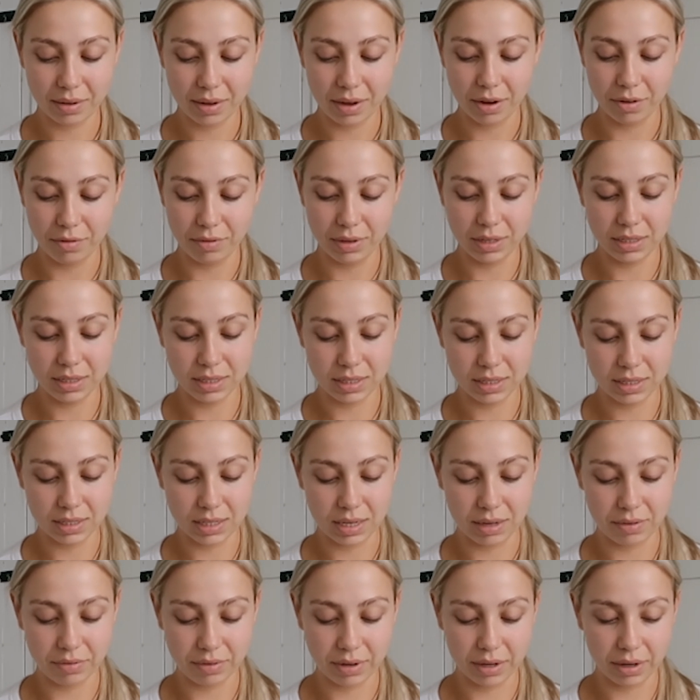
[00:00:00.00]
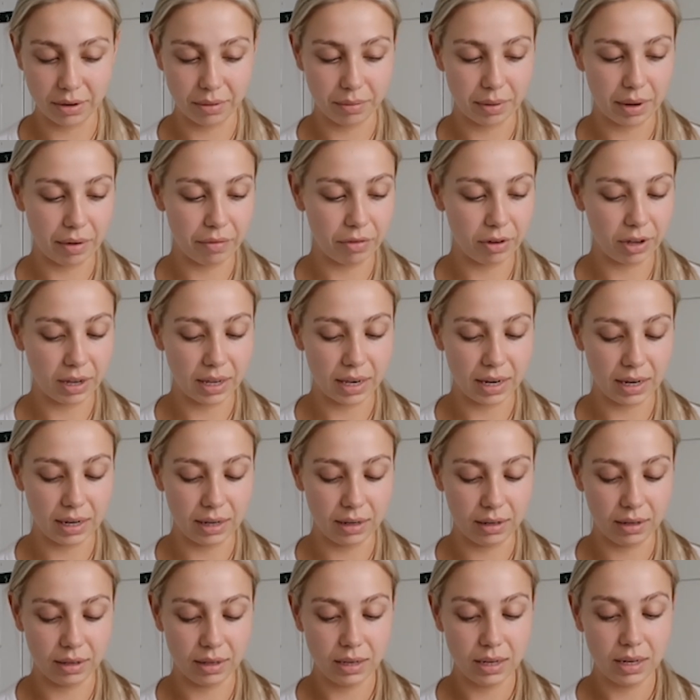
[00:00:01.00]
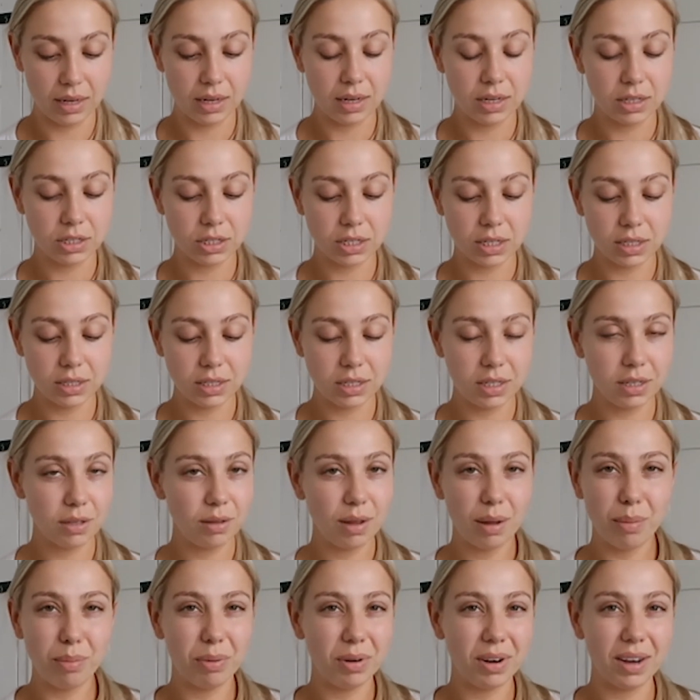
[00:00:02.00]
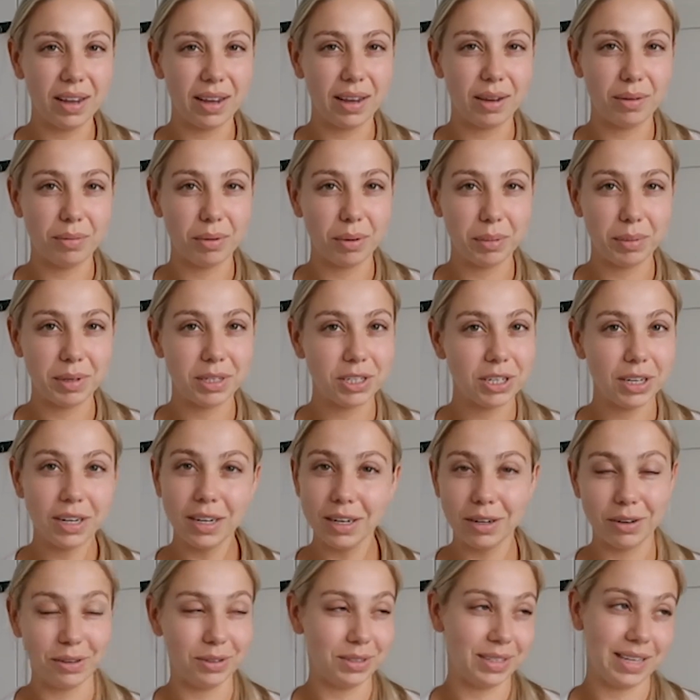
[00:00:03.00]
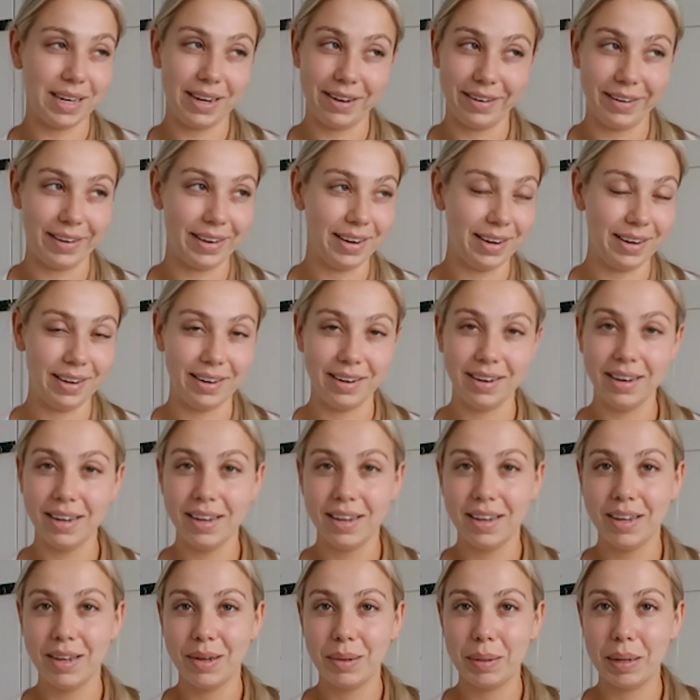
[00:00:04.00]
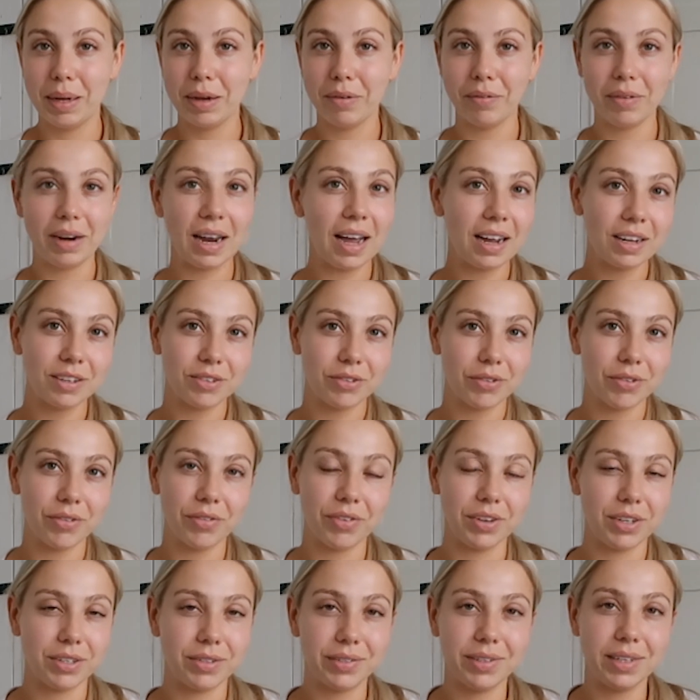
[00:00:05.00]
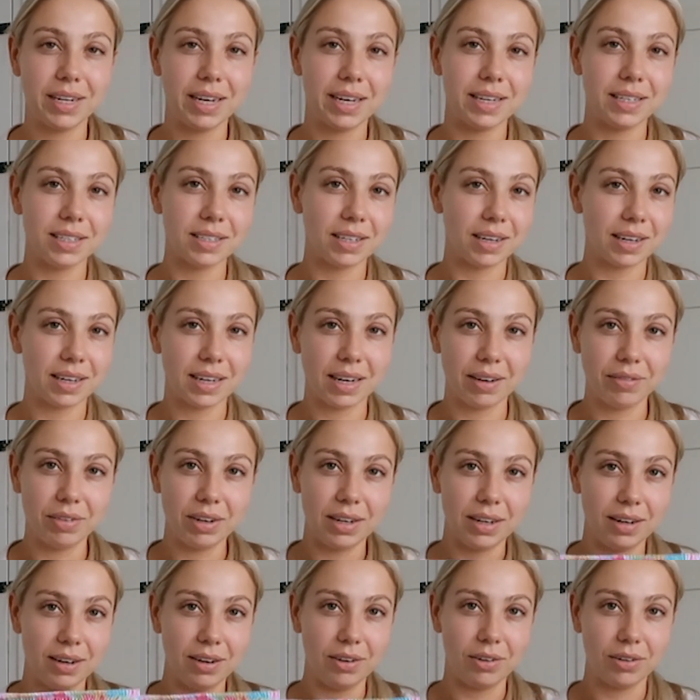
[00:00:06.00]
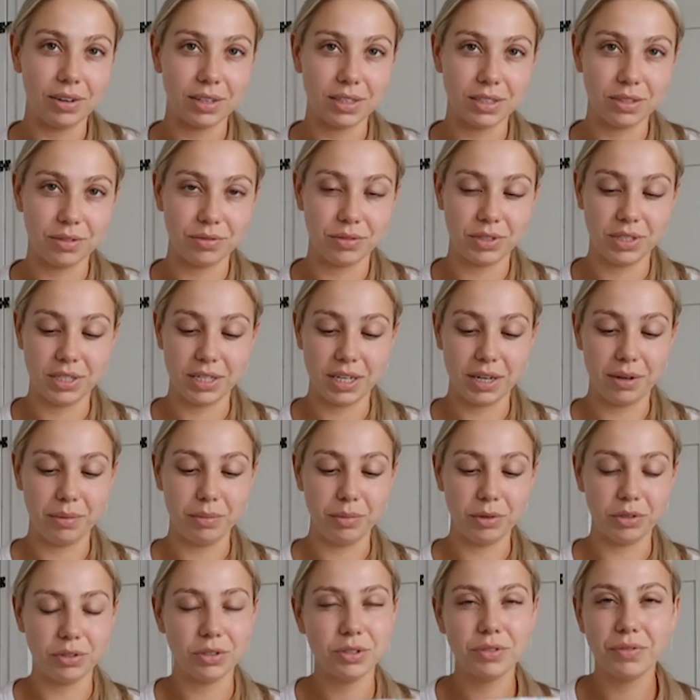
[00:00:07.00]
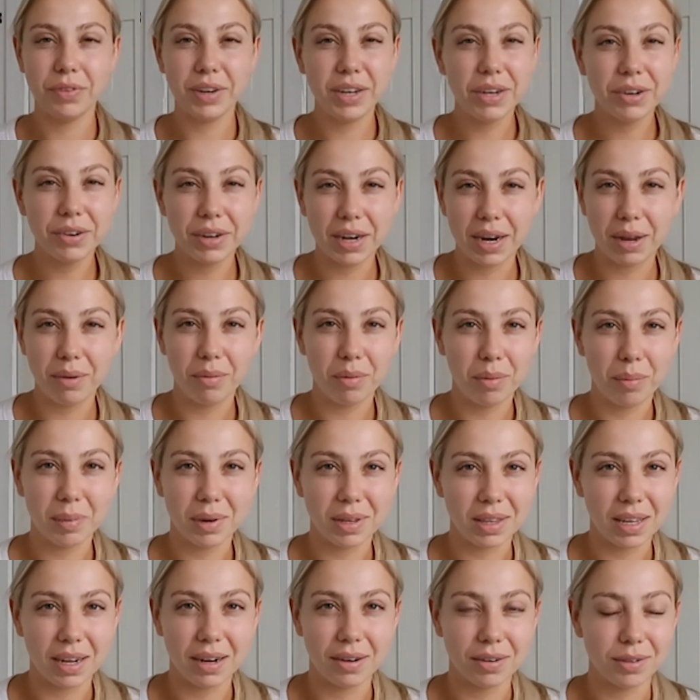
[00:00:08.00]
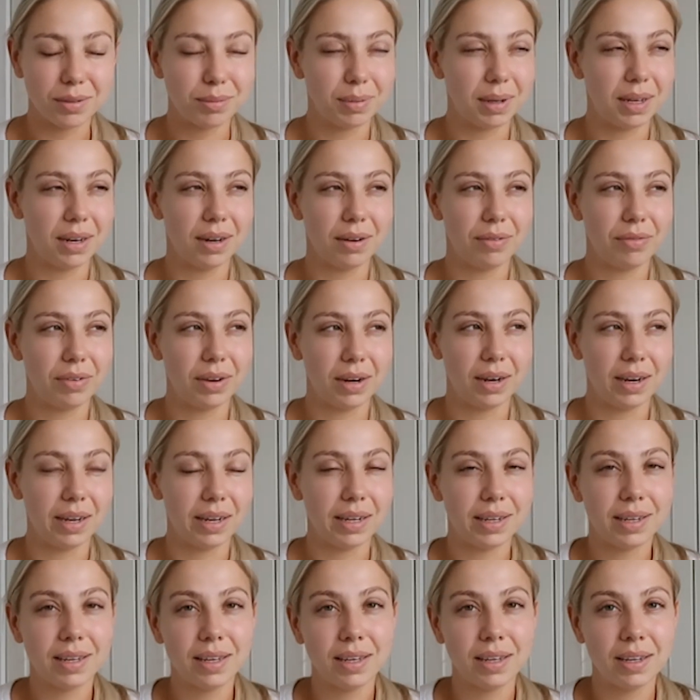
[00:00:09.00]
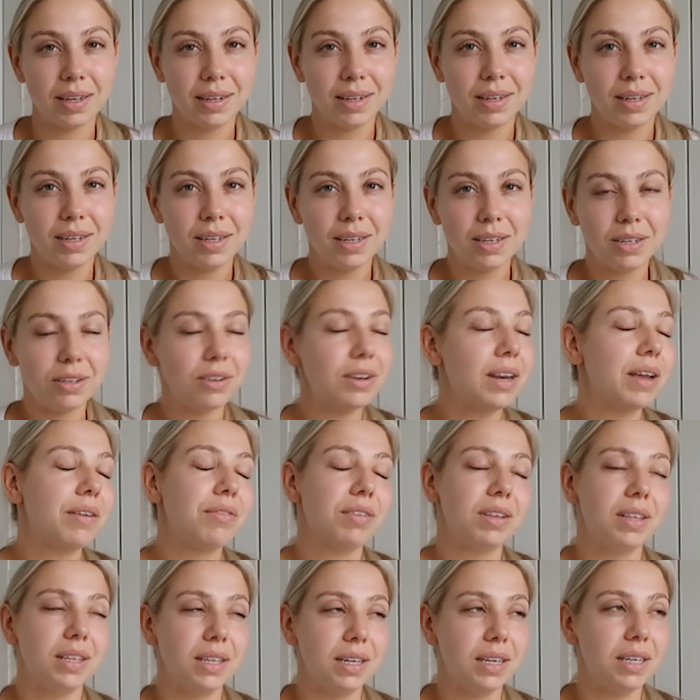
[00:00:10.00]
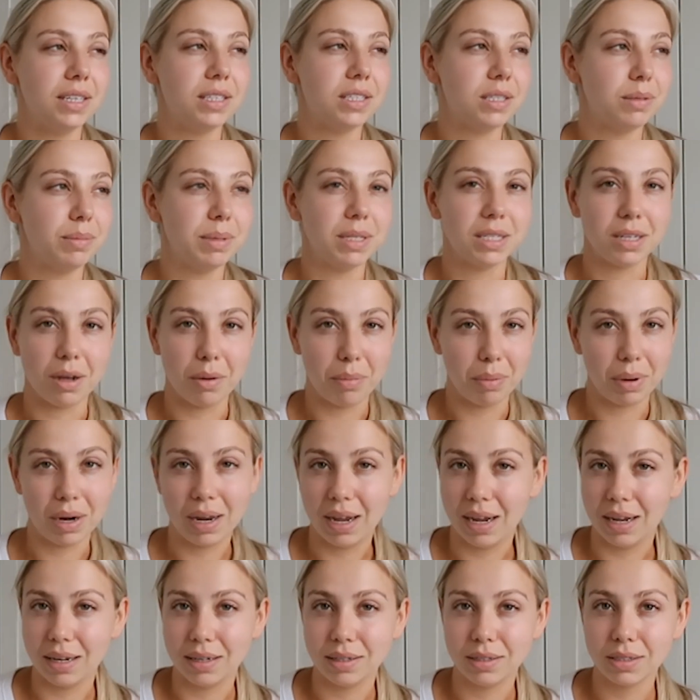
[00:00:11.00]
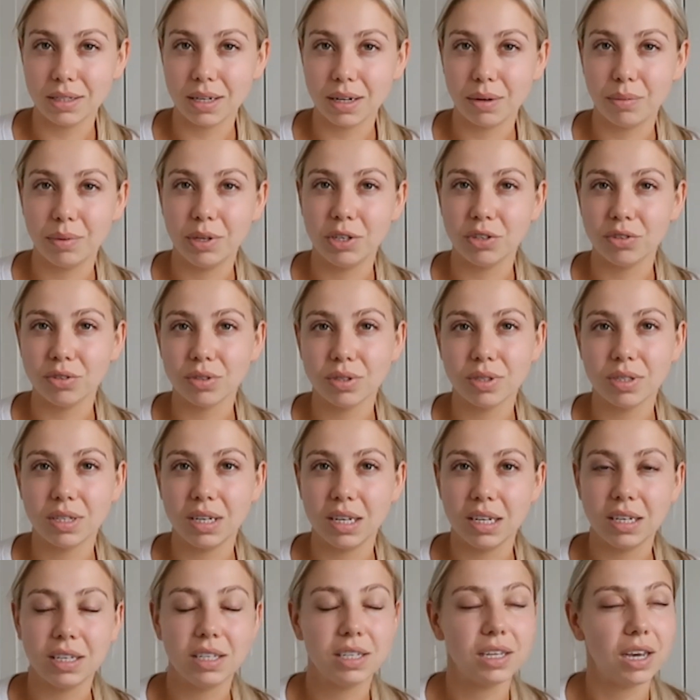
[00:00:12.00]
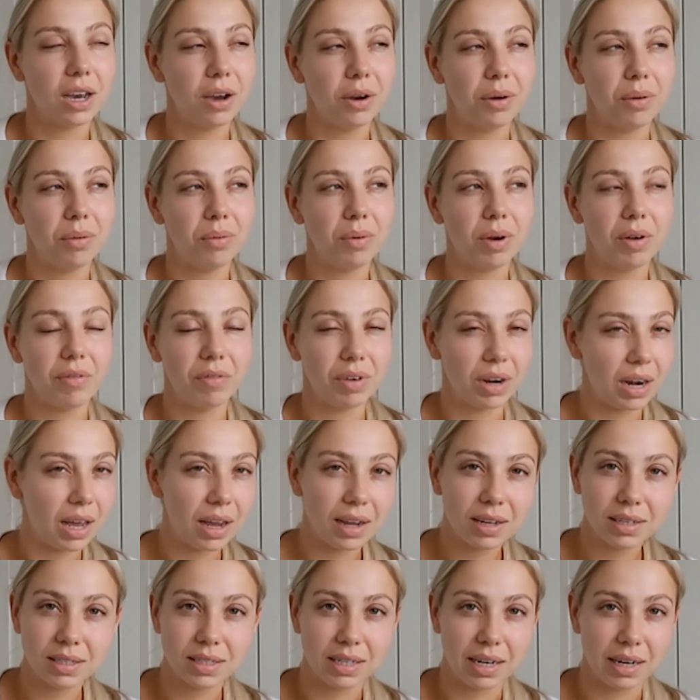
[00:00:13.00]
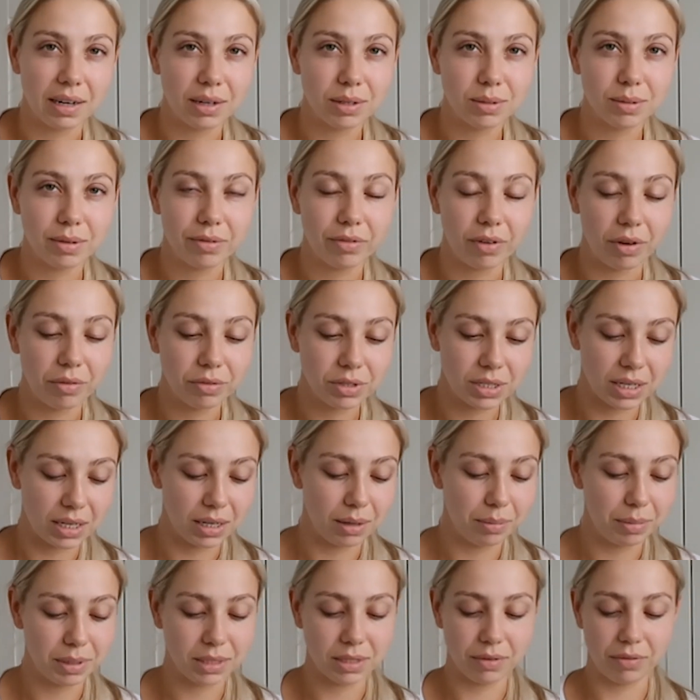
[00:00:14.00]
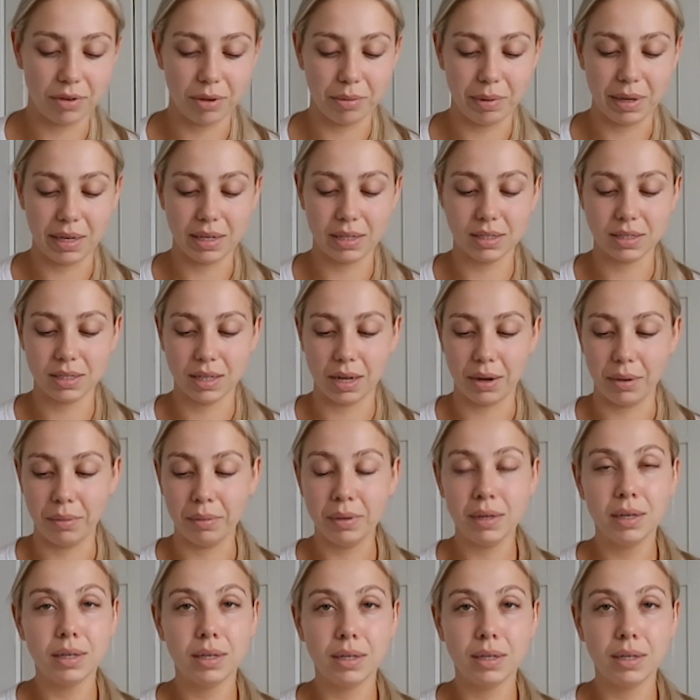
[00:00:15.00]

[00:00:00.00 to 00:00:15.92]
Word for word: hopefully this evening or whatever I'll get a little chance to do that. But like, we'll be chilling all day. I can you can relax for the first few days like have a little look at stuff to do and we'll just figure out when we're there as well I feel like not everything needs to be so planned like we just need to go and relax now because we've obviously had a busy few weeks so